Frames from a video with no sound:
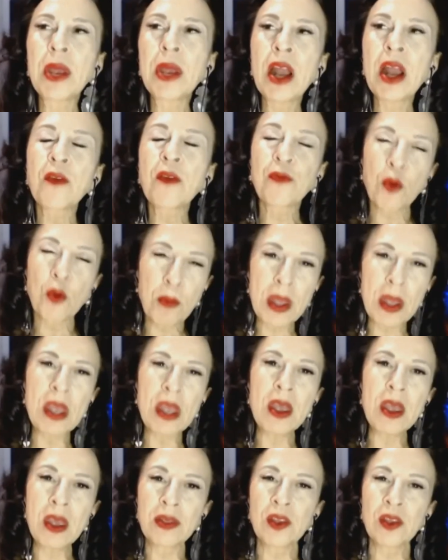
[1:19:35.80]
for
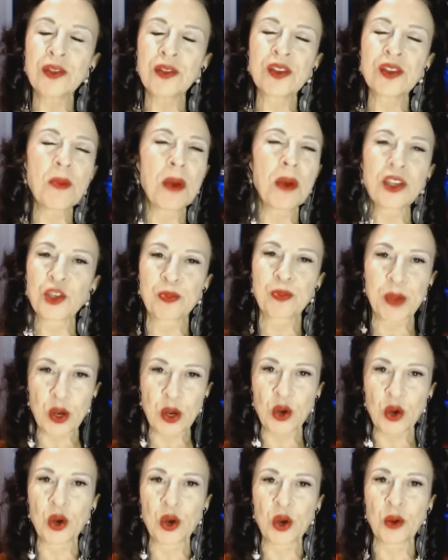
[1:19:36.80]
me, that's a much
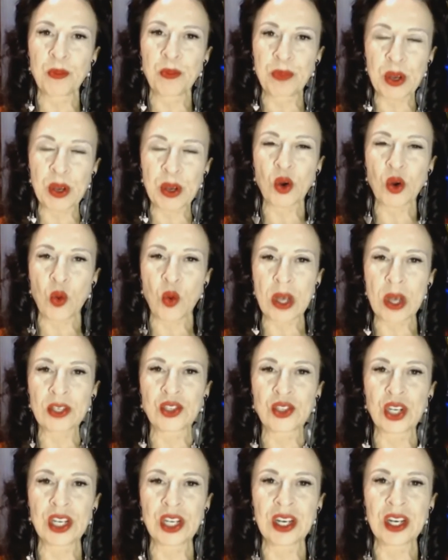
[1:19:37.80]
bigger
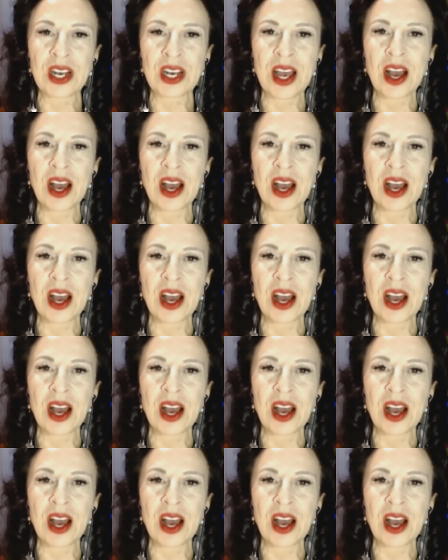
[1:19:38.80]
question